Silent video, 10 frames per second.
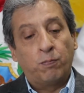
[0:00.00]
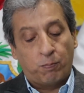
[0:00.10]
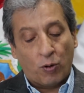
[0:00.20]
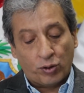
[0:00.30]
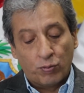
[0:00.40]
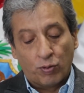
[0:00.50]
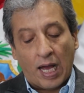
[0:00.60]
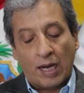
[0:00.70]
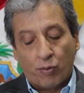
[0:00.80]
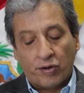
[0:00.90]
possible
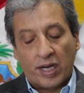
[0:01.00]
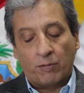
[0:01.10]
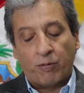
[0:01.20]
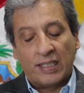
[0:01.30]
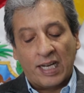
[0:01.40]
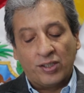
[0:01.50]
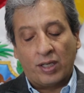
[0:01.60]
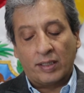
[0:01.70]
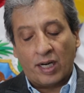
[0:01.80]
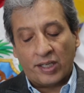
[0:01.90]
aggregate
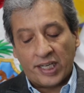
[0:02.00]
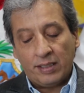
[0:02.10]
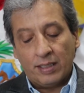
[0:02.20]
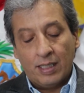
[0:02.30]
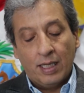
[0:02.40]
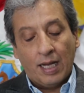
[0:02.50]
financial target